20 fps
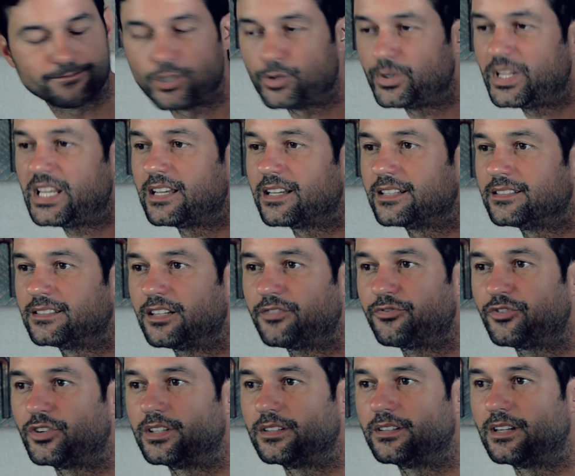unique and
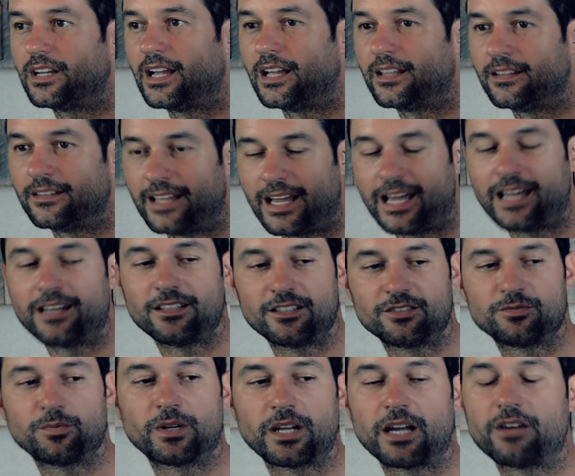different, and that
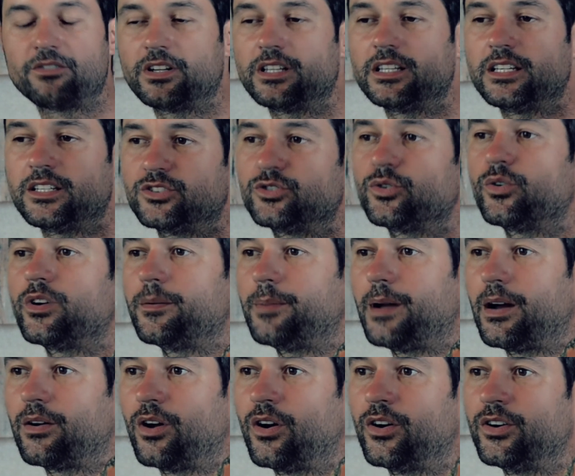is what I really enjoy
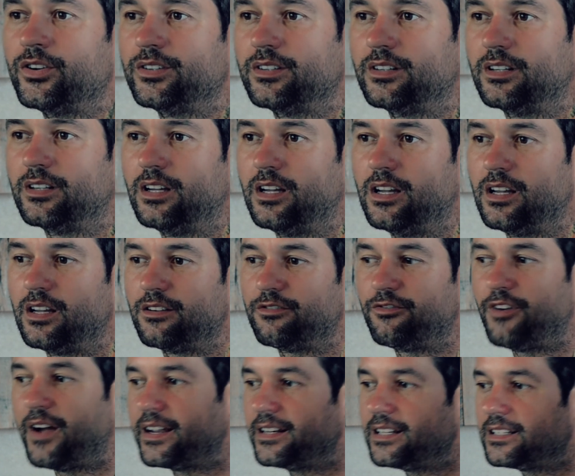about art.
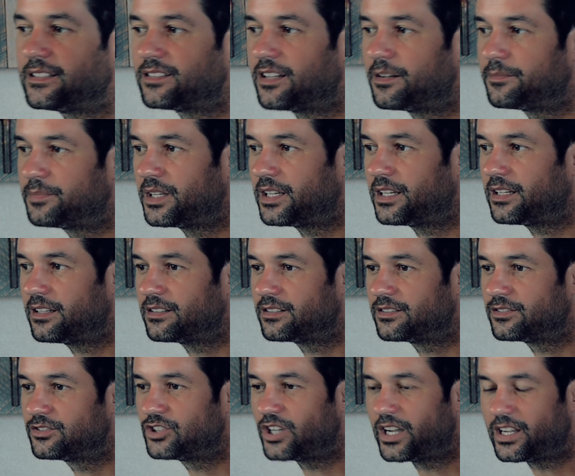Finding something,
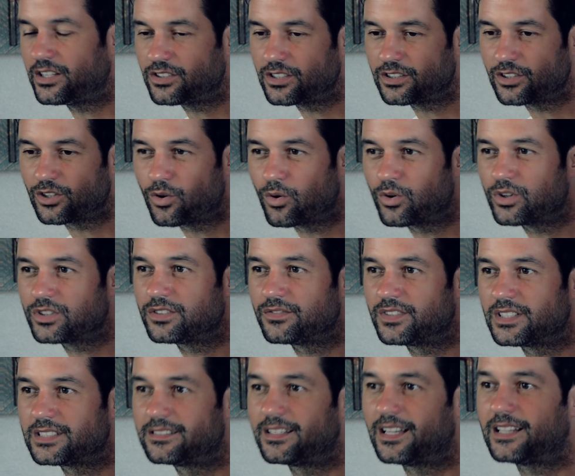changing the course
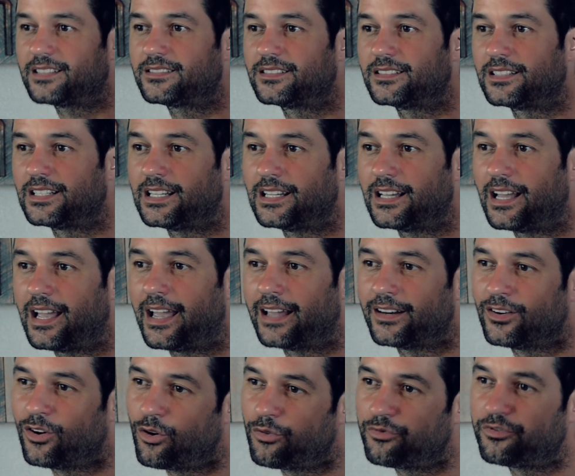of its destiny,
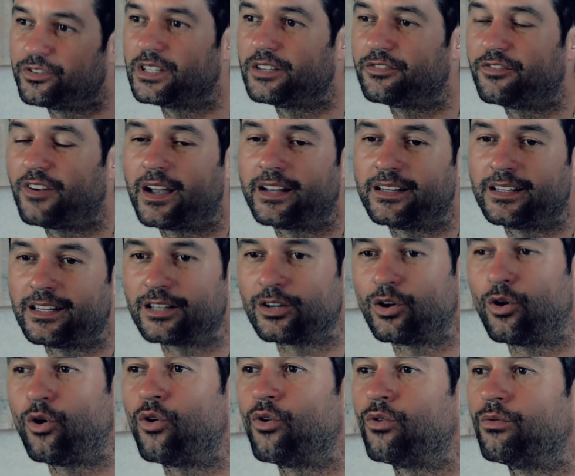and hopefully finding it
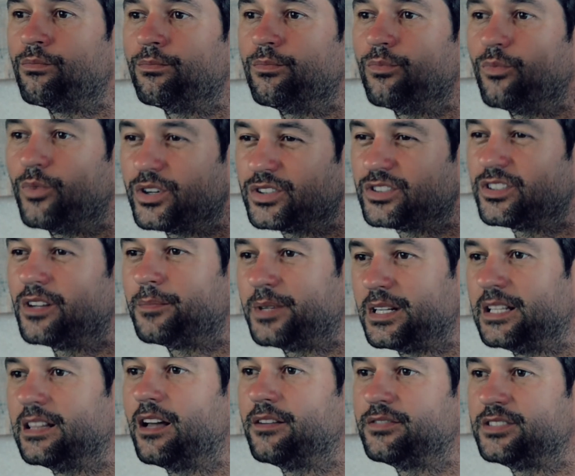a home where
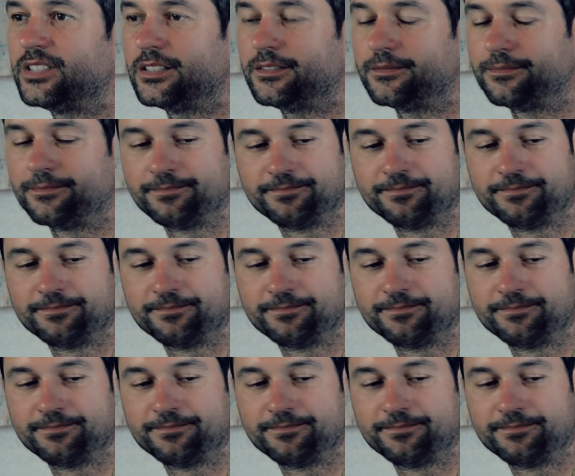somebody loves it.